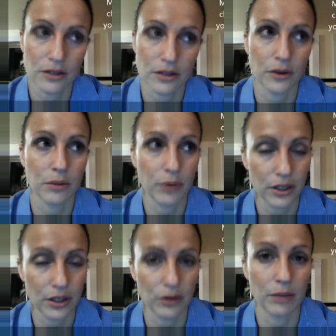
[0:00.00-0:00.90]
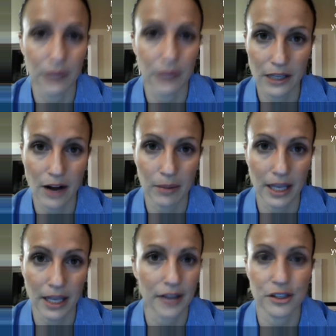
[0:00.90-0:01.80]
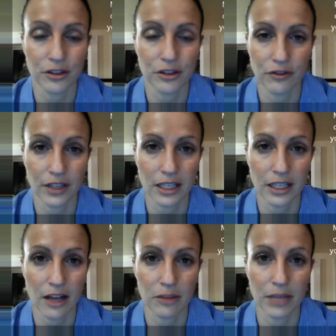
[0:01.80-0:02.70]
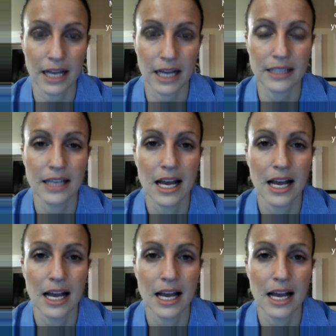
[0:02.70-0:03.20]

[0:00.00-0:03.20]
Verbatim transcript: So you put you complete your application, you fill in all the blanks,